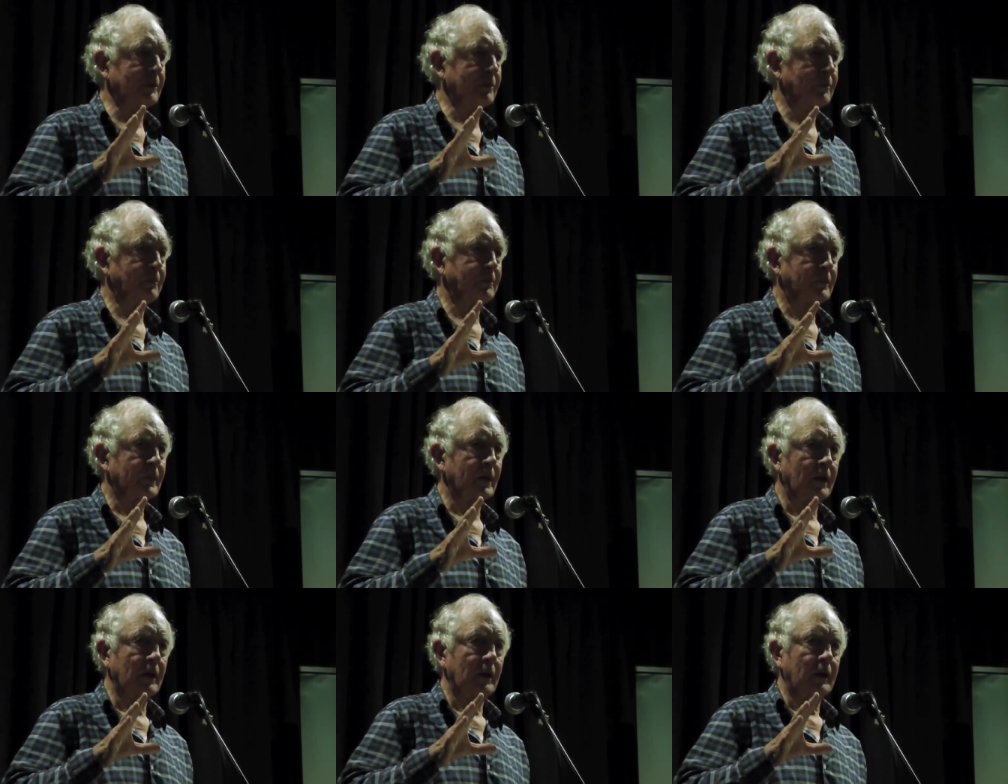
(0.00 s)

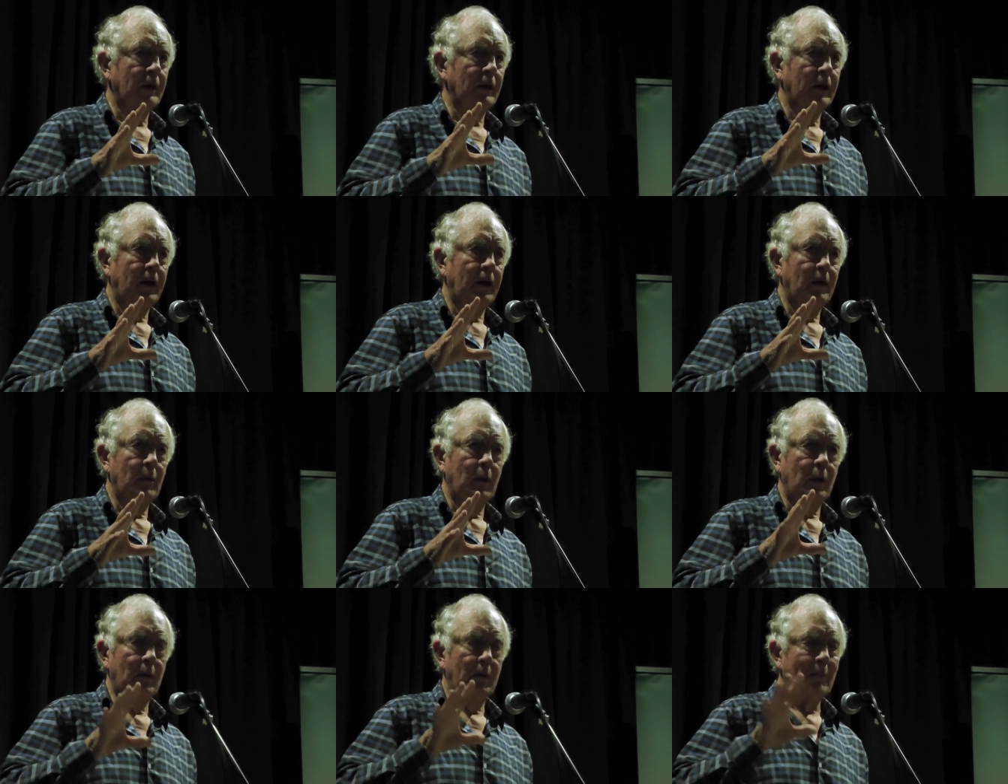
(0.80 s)

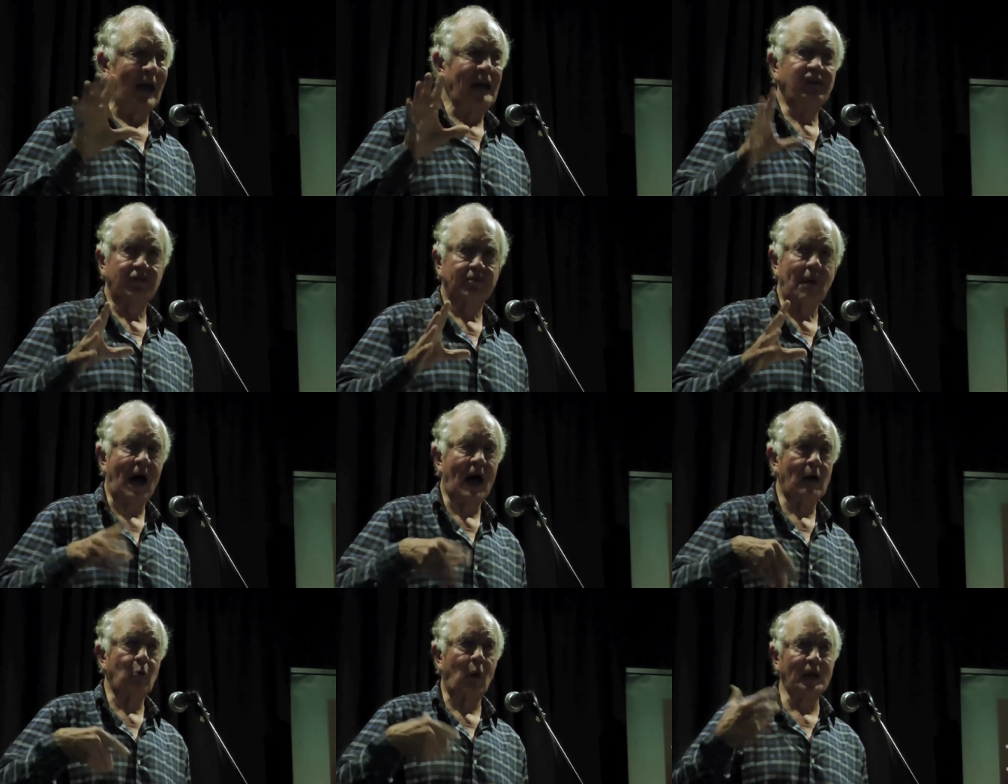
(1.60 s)
A mate of
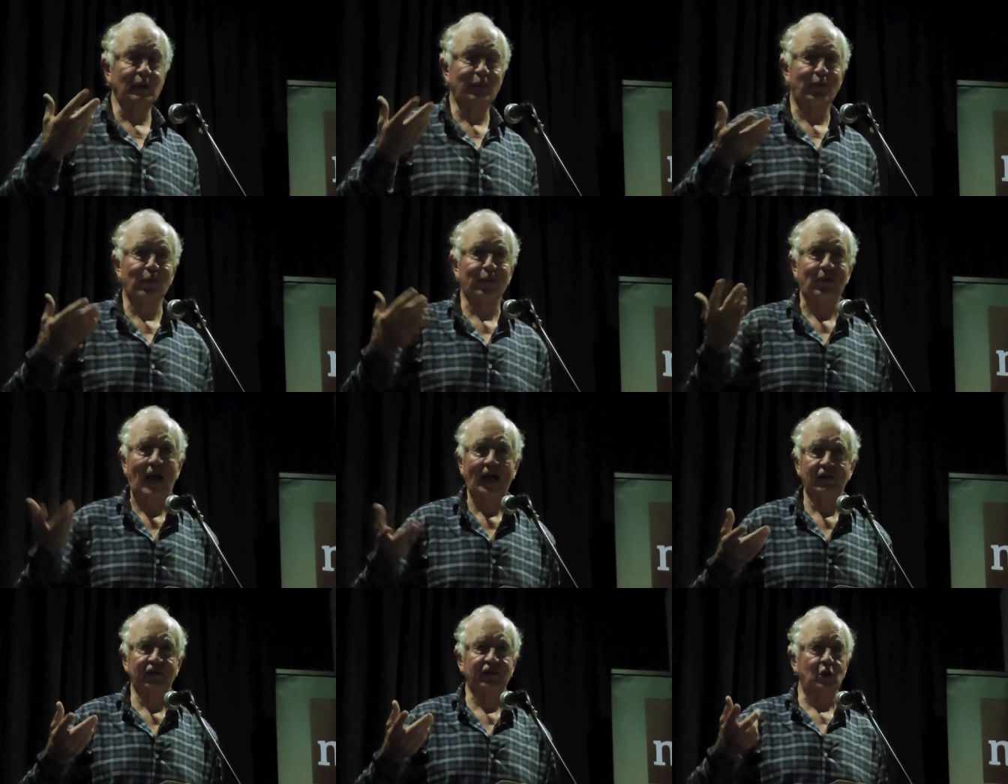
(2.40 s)
mine, wonderful
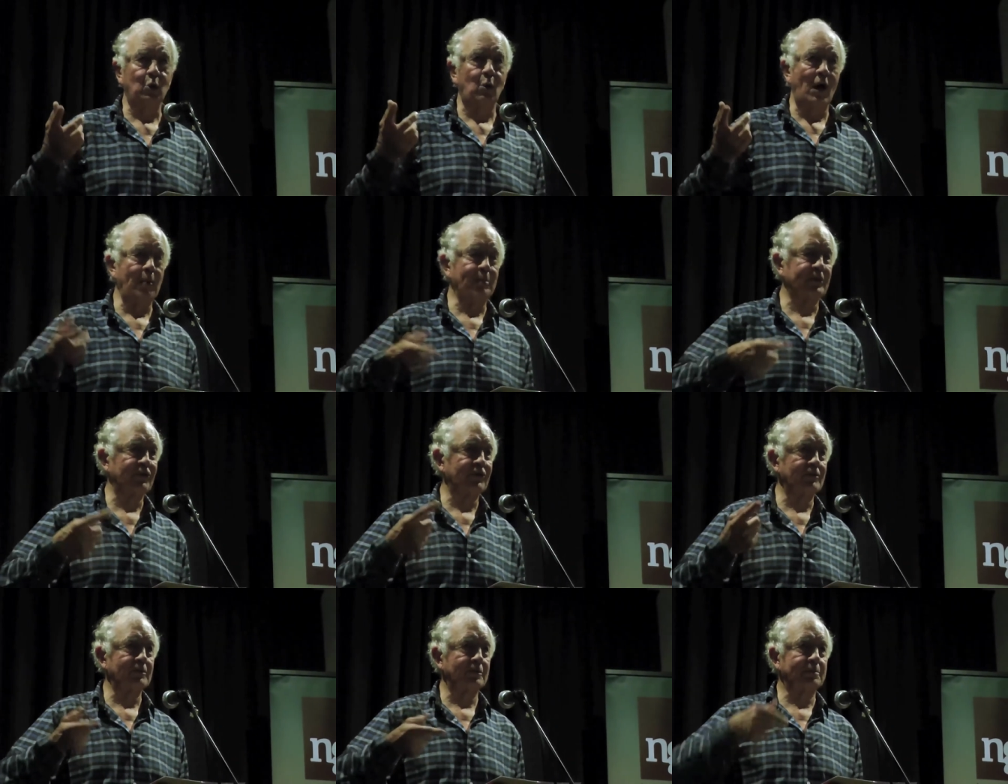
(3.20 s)
Frank Stillwell,
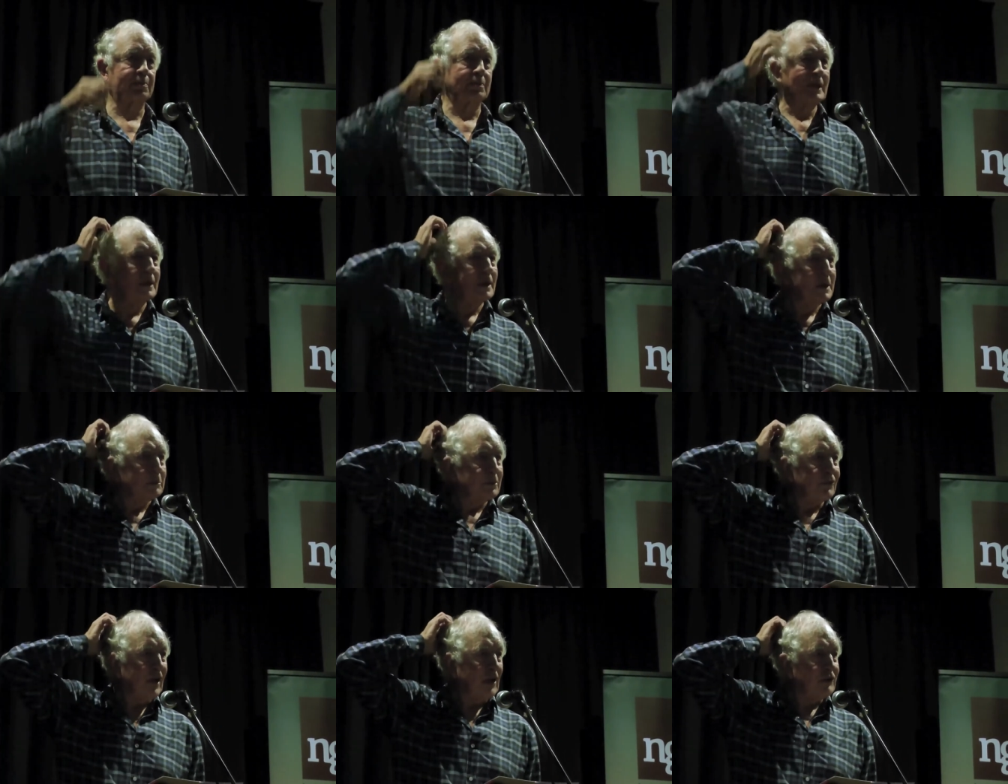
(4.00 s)

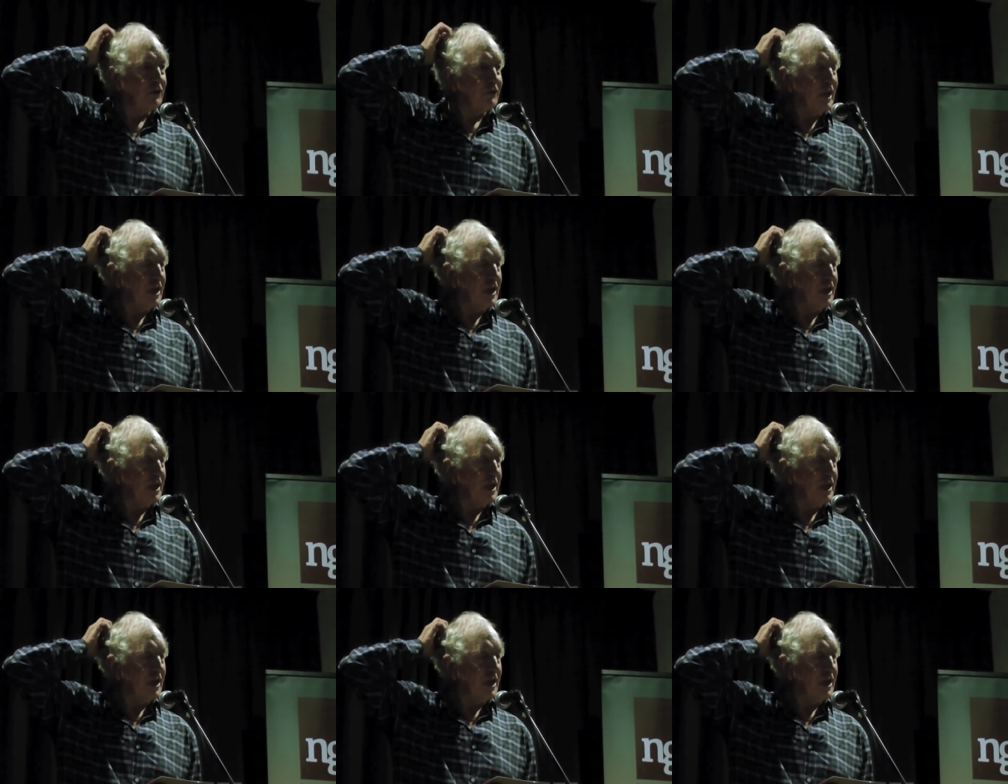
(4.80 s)
Professor of